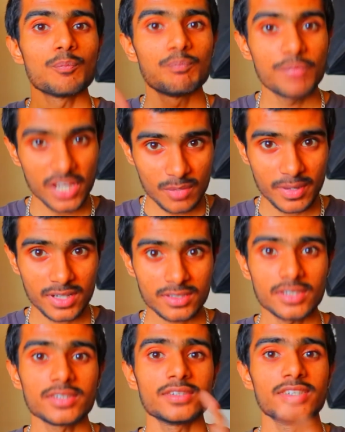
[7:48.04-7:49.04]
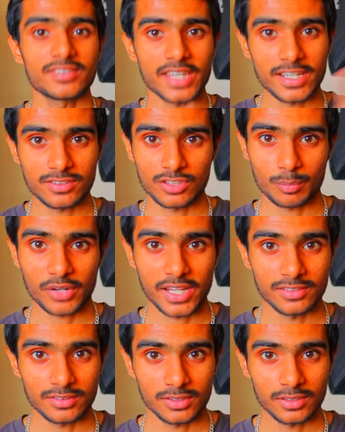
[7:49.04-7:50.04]
pigment decides the
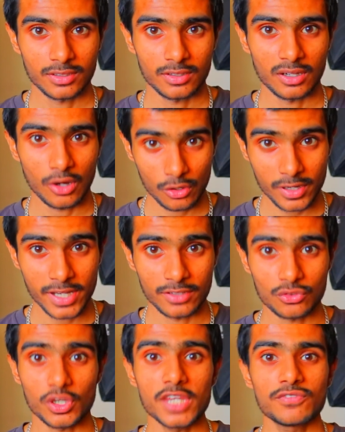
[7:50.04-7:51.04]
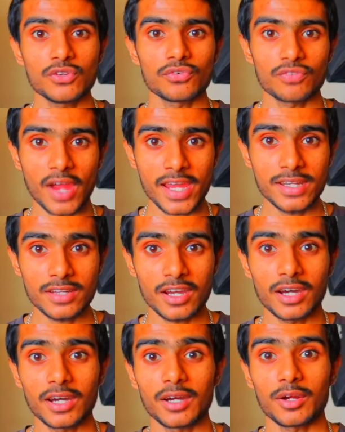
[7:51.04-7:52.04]
price. Alright, so if you find
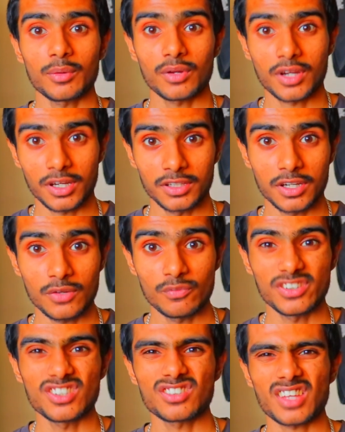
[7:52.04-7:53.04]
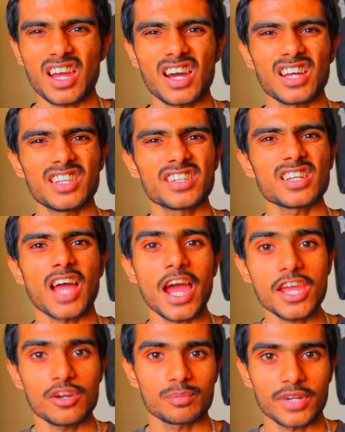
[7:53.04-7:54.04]
a color which is a little
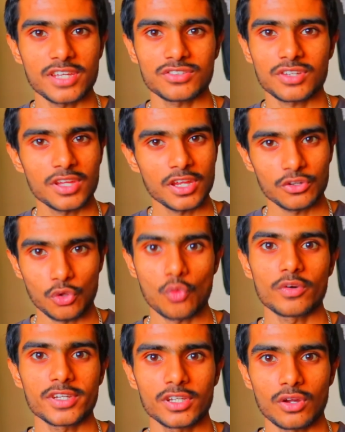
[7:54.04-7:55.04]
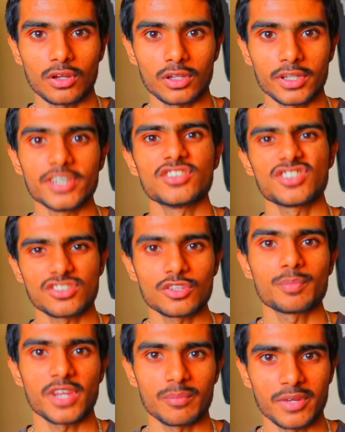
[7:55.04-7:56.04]
higher price, don't worry at all. It's just the
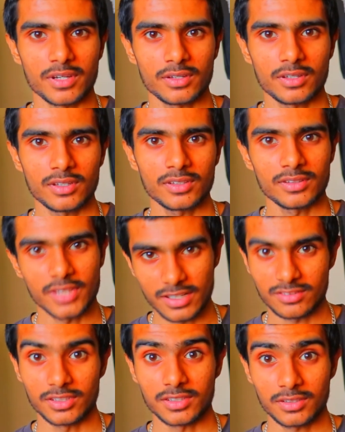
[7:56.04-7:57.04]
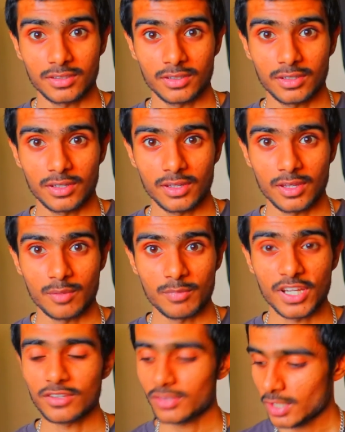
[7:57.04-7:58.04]
pigment. That's it.
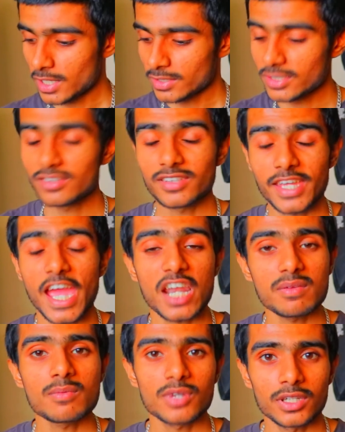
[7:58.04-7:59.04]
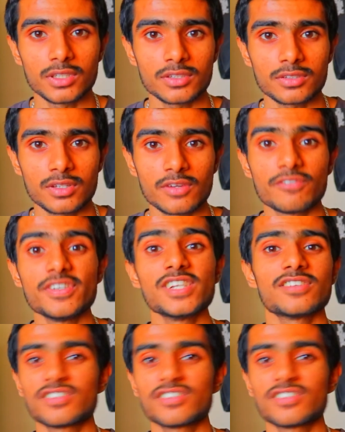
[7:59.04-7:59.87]
Because these cadmium colors feels